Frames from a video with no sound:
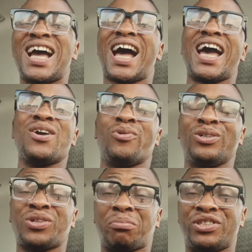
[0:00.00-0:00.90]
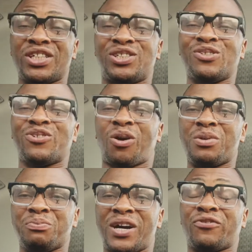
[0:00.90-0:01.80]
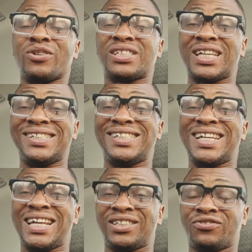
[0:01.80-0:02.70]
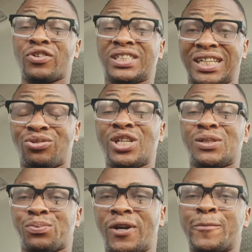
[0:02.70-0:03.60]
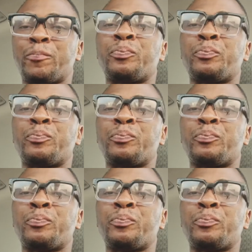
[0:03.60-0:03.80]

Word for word: I want to appreciate you for coming back, for staying to the end, for staying to this point.